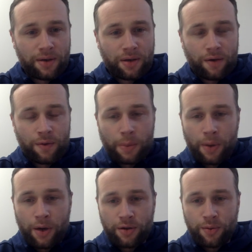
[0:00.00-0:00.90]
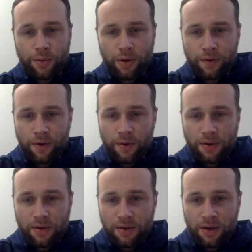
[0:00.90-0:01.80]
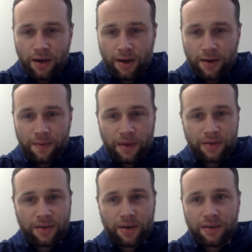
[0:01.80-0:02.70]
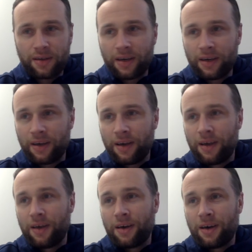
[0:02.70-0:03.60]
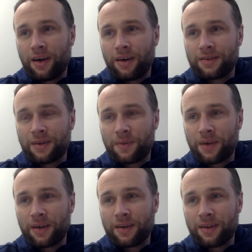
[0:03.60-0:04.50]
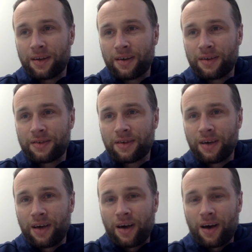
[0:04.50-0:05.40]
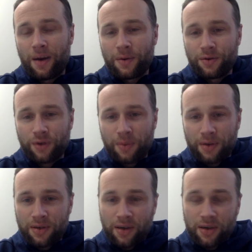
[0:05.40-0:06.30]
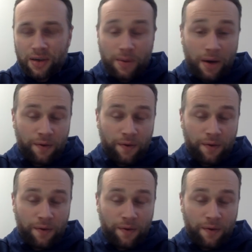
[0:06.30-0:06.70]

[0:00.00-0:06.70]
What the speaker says: So, from a personal point of view, it's certainly something that I'm extremely excited about.